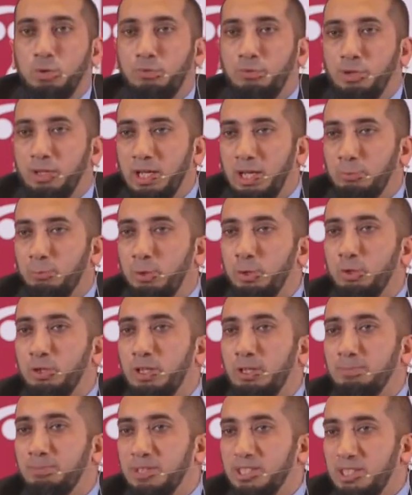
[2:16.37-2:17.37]
You forget when you
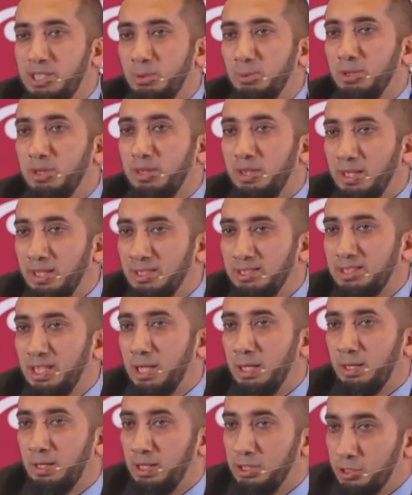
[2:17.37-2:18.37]
get busy with things
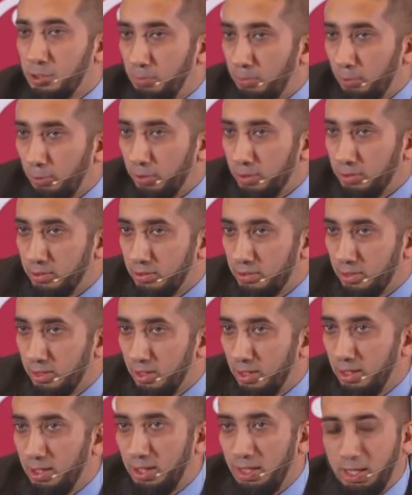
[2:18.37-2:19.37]
that are less important,
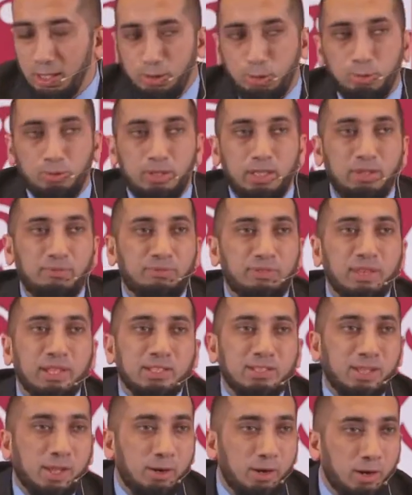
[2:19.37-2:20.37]
and you leave
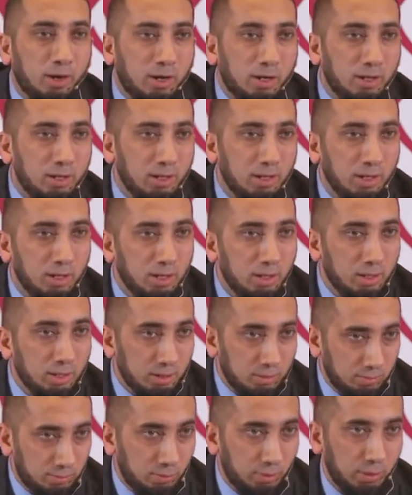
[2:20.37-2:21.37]
things that are
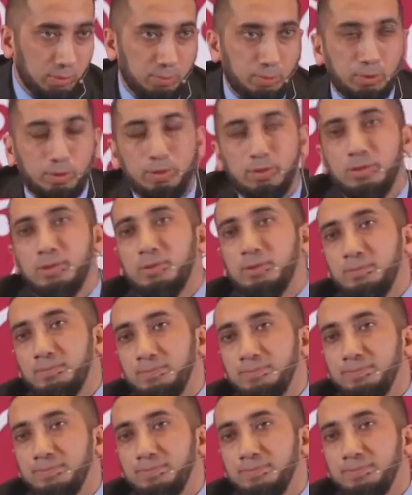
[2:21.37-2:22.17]
more important.